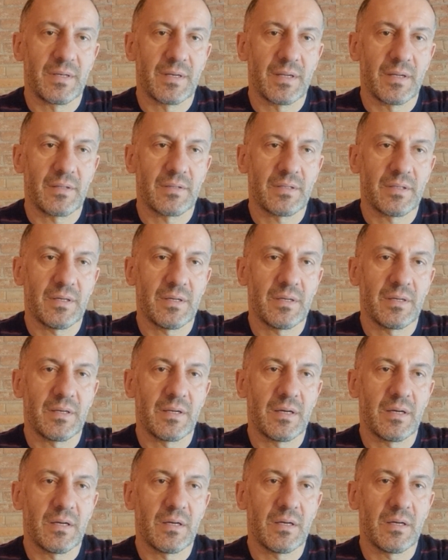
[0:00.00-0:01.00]
return,
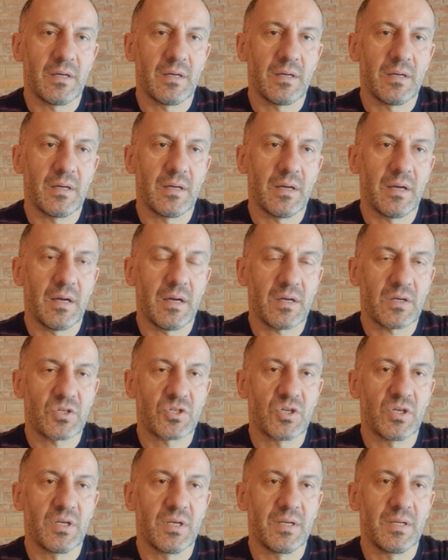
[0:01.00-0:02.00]

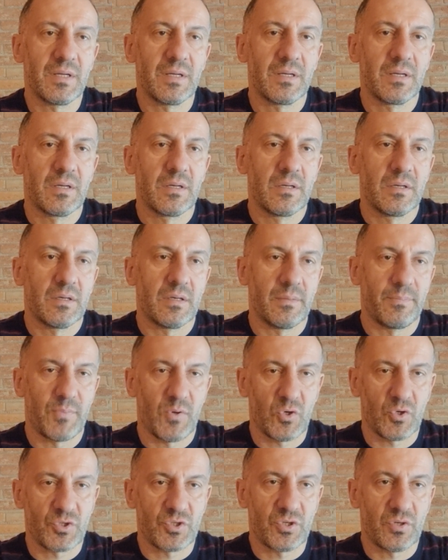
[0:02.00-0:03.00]
actually a
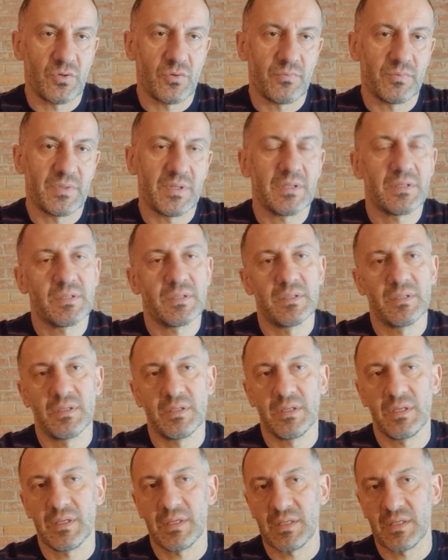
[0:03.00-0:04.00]
portion of that
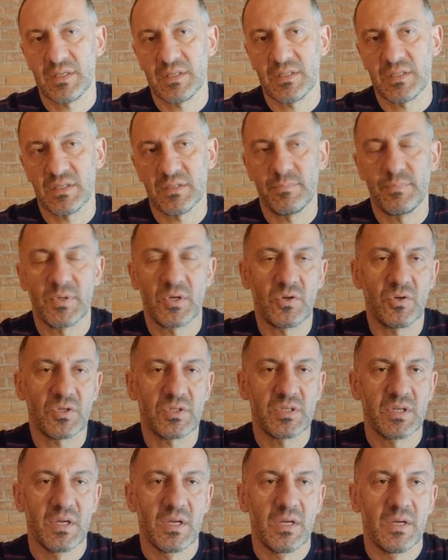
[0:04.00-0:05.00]
increases,
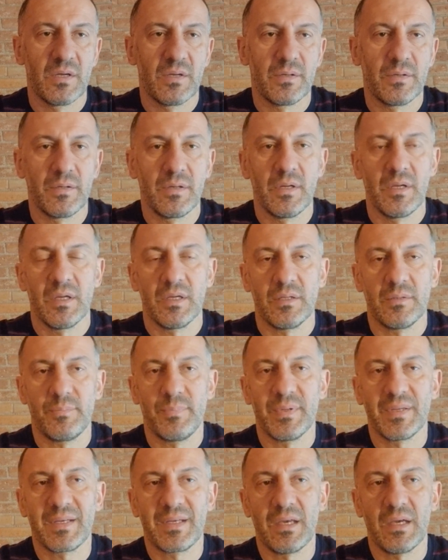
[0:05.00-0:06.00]
because it
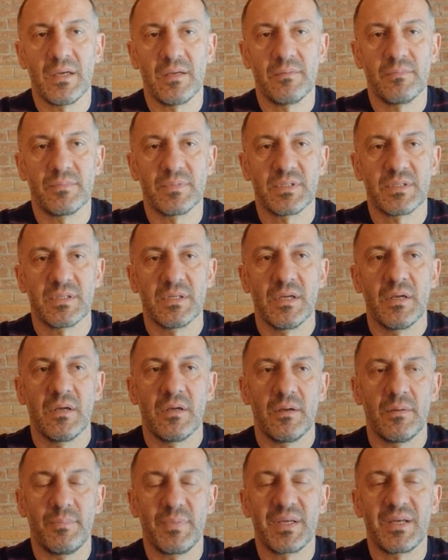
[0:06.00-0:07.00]
becomes
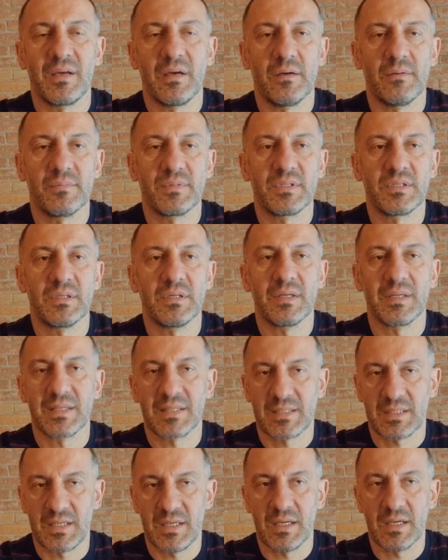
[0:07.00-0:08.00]

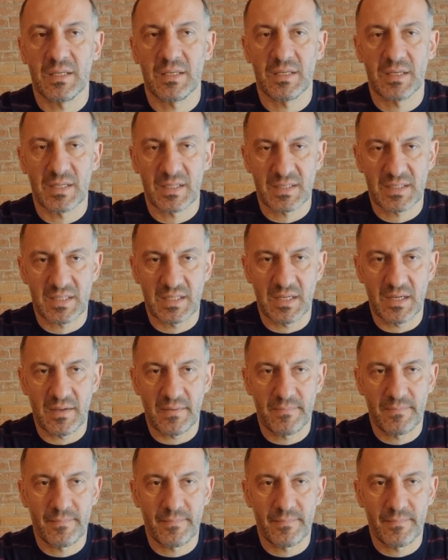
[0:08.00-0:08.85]
riskier and riskier.